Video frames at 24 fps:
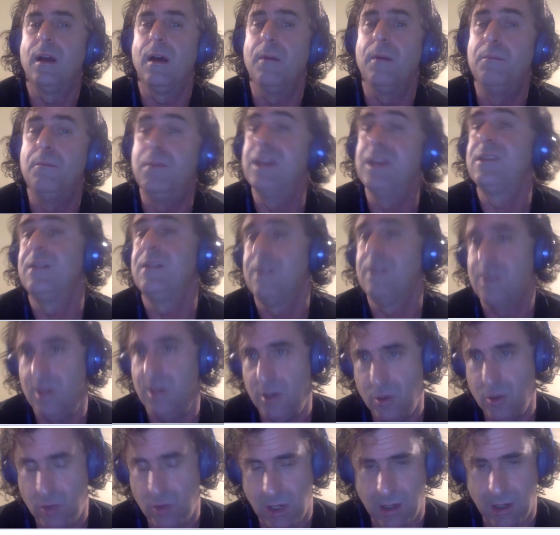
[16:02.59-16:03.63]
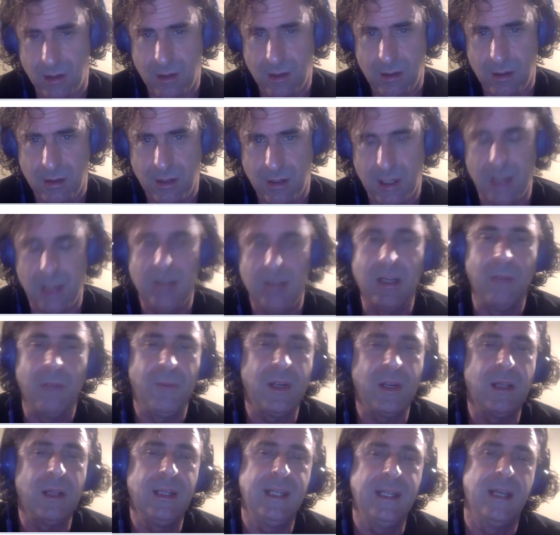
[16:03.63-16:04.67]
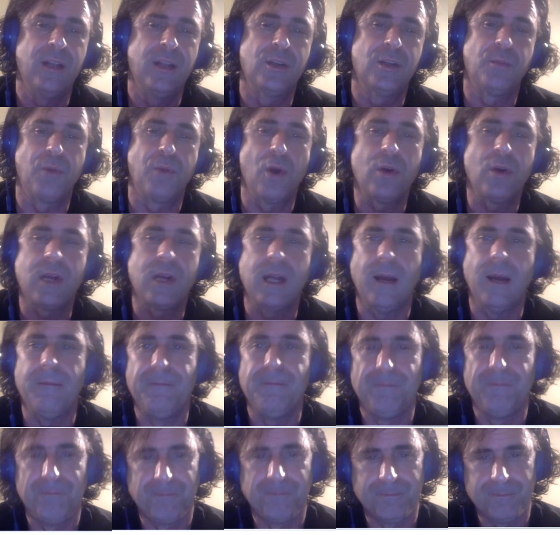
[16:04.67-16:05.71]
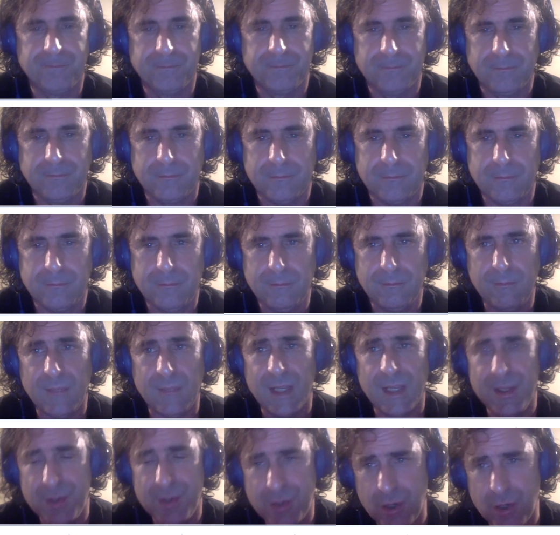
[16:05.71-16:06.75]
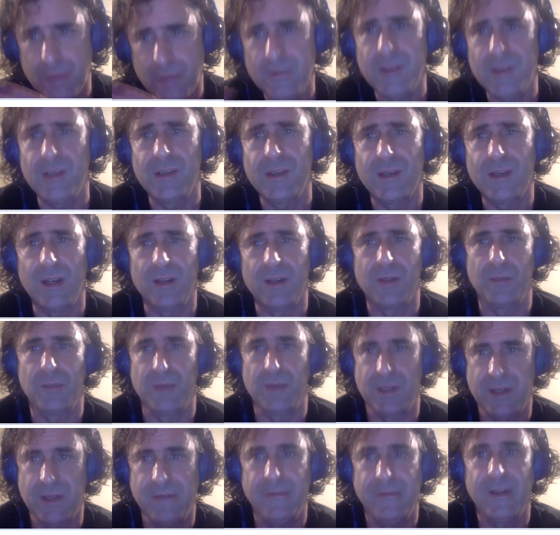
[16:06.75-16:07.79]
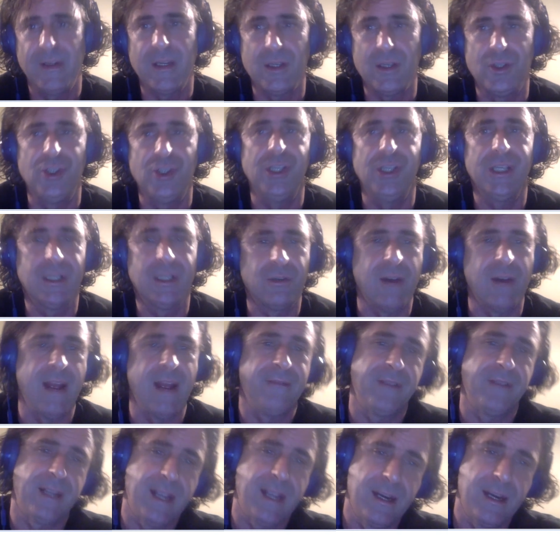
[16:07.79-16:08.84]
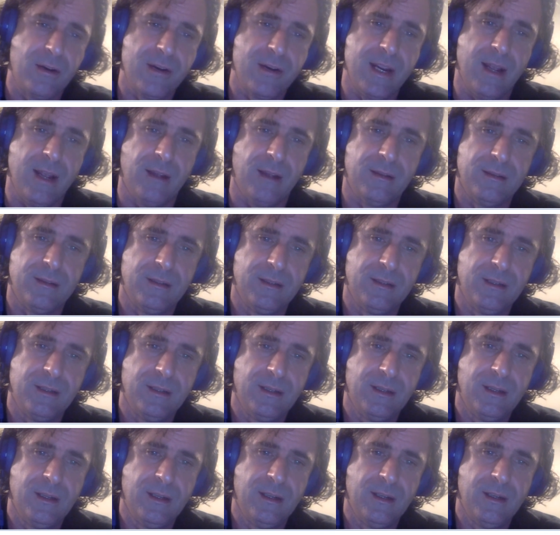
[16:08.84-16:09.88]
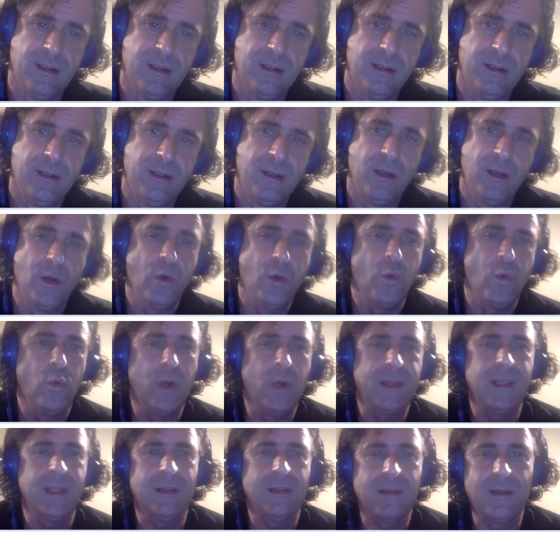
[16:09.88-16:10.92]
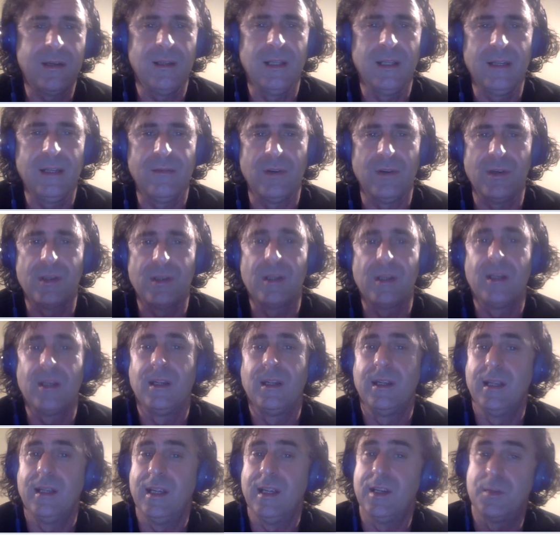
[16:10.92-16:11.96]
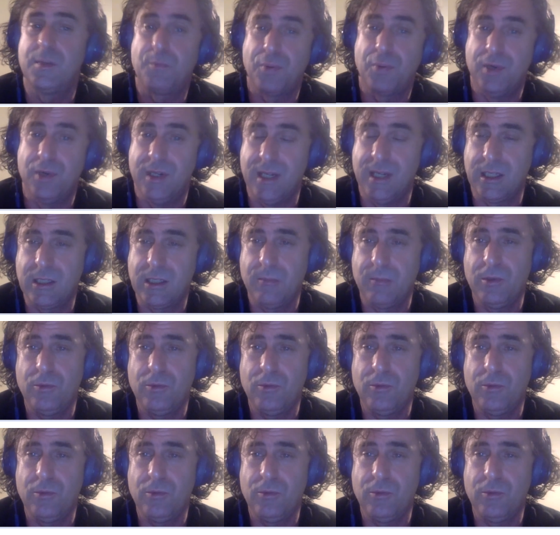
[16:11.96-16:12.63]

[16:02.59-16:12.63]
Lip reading: business unit. And typically it's broken up and services a specific geographic area. What this delivers is predictable